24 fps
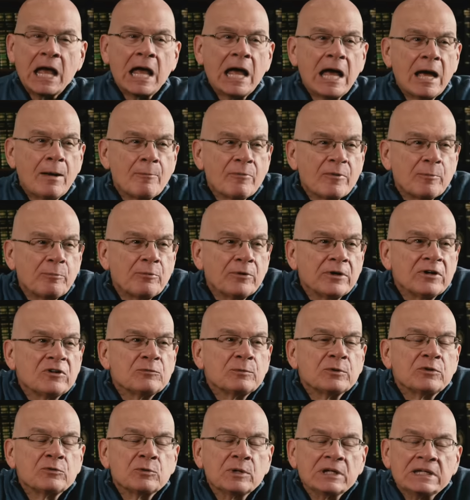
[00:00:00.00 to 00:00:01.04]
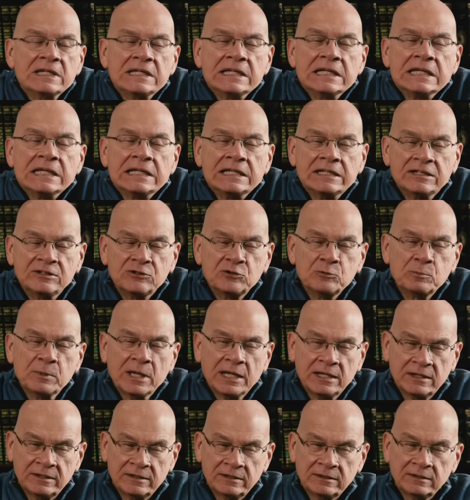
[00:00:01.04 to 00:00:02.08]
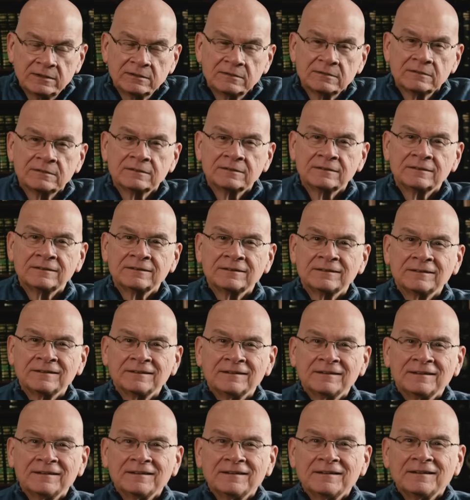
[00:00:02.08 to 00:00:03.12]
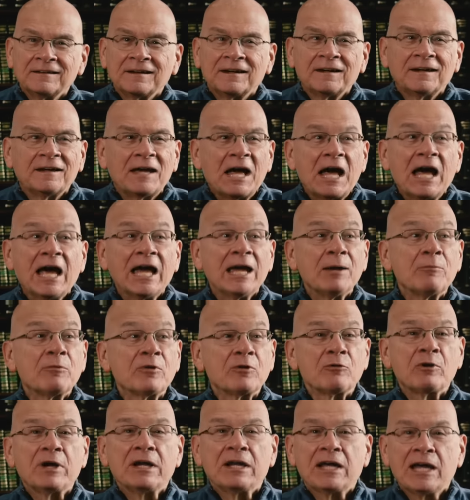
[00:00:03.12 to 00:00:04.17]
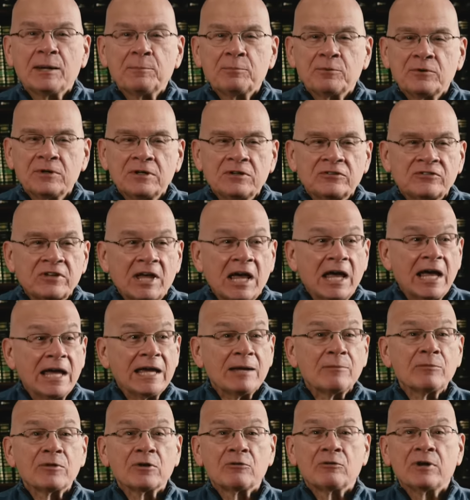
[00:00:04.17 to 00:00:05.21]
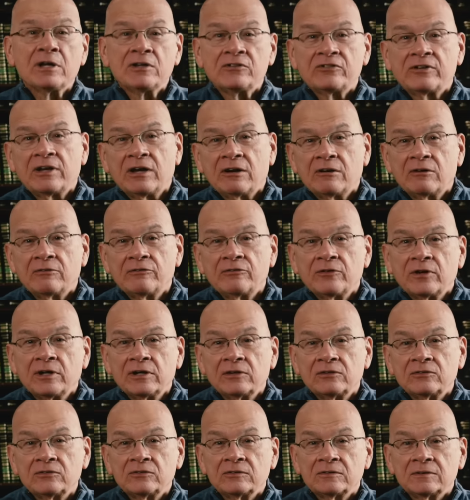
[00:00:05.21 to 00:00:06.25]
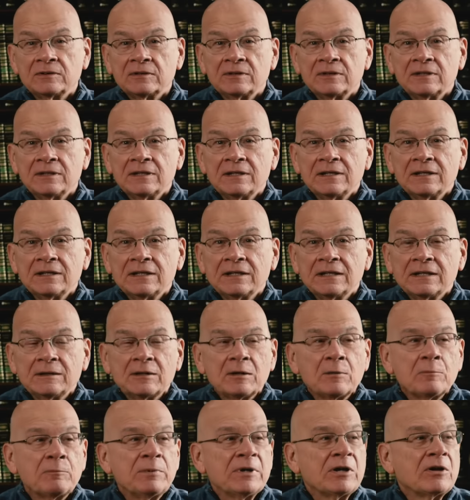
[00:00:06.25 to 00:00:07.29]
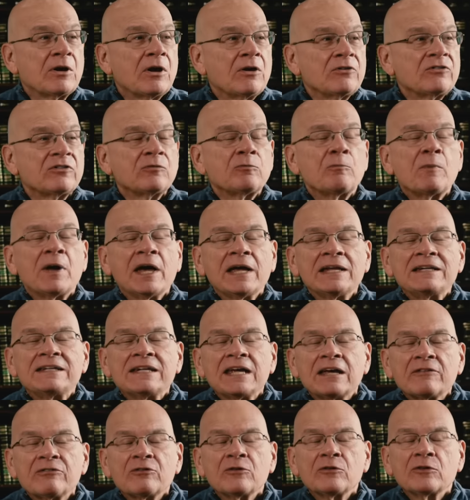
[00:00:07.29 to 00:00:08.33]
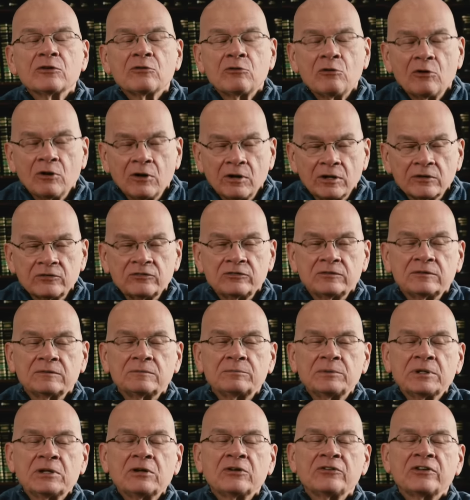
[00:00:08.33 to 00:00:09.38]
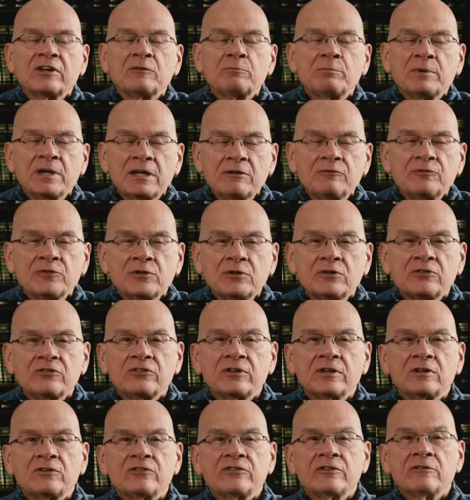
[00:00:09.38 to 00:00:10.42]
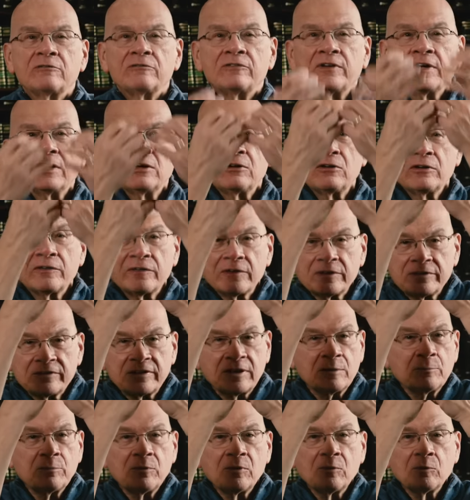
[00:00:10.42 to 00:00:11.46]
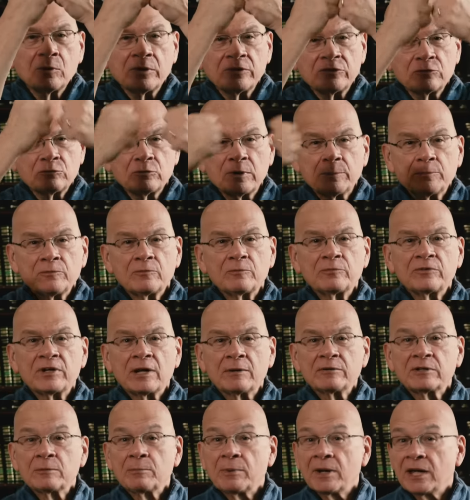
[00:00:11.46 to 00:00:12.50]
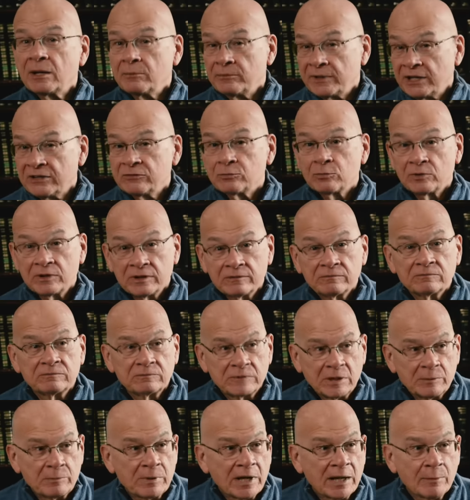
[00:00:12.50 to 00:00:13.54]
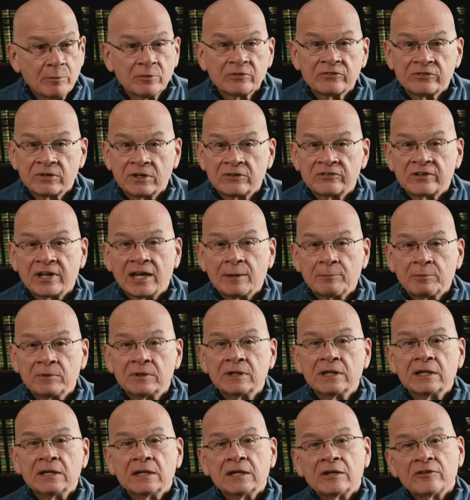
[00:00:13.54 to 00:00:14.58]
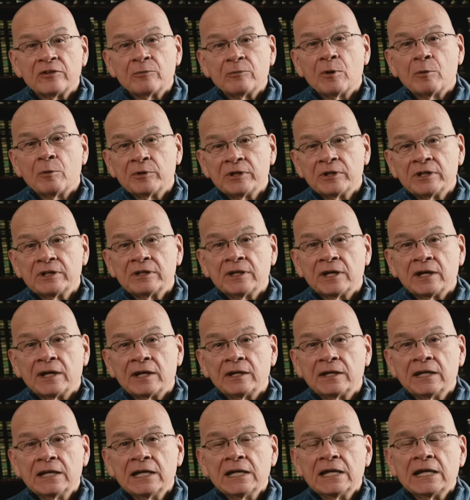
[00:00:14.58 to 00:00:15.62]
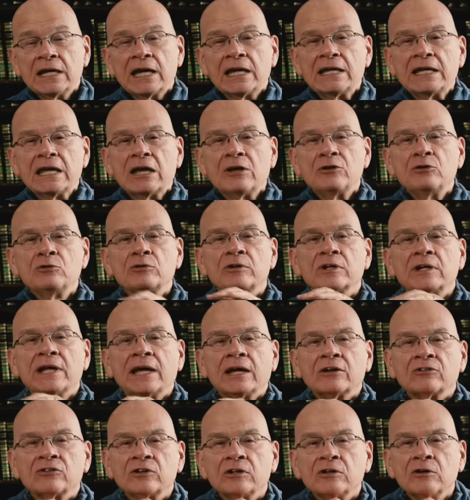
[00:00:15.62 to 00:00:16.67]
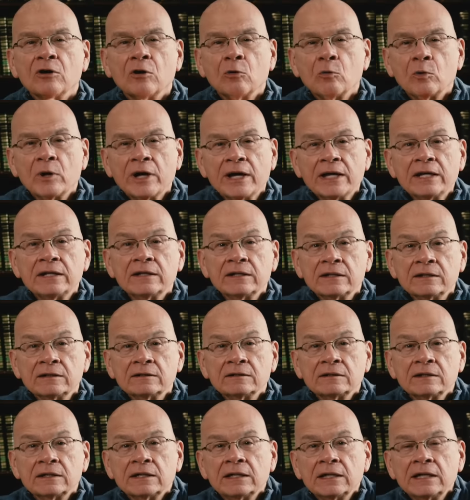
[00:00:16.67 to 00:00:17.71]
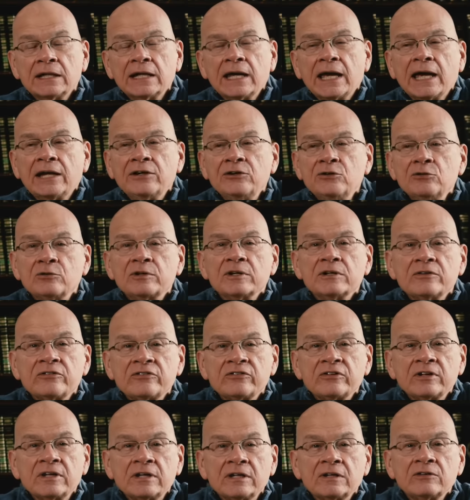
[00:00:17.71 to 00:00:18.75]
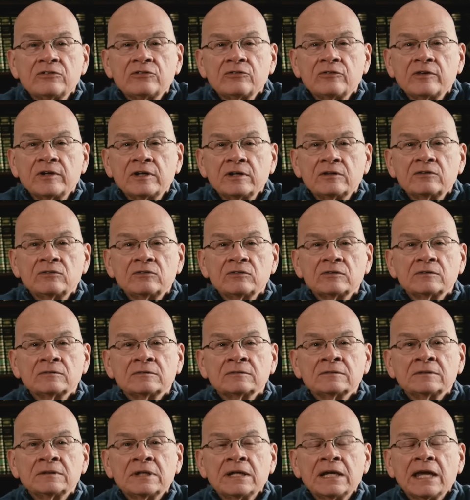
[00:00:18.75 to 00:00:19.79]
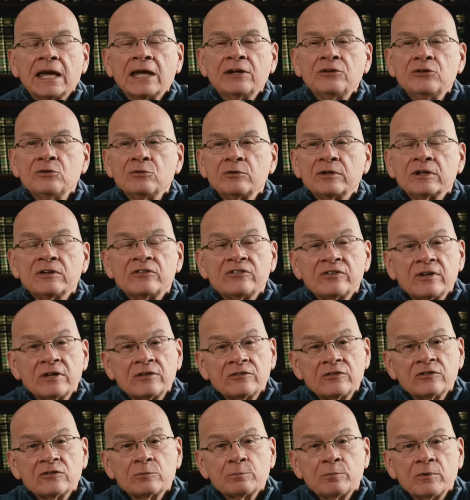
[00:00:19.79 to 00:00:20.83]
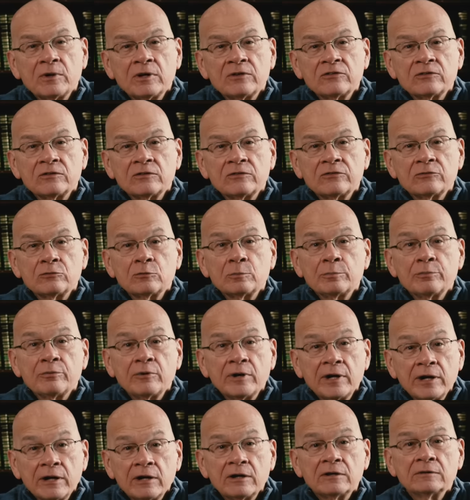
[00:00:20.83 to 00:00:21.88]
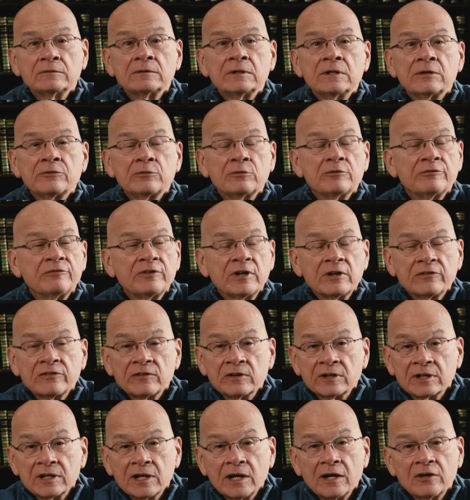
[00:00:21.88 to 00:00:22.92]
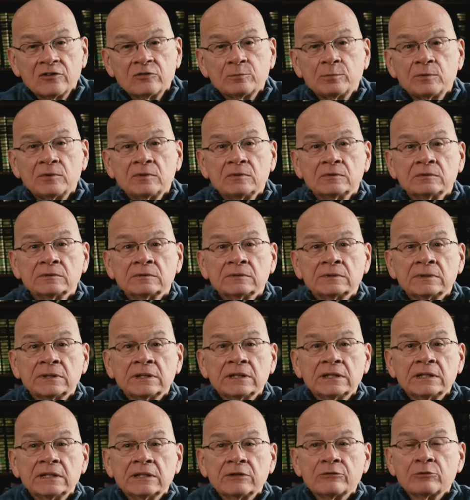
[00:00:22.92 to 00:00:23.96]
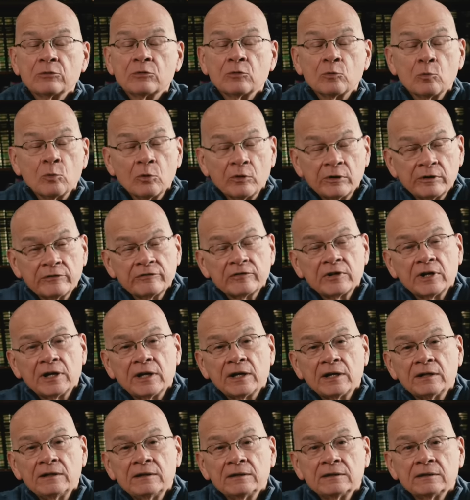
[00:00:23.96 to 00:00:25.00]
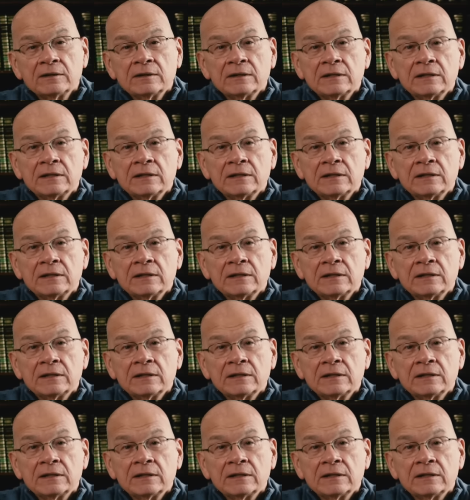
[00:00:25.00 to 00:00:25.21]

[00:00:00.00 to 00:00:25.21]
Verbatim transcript: I'm the bridge between deity and humanity. Uh, I am the great high priest. I am the great sacrifice. Because of my death on the cross, because I've paid for your sins, the veil in the temple was ripped from top to bottom. That's what it, the Bible says happened the moment he died. And now you can actually go right in and you can see his face. And you can sense his presence through prayer, through faith in the gospel, through the word of God.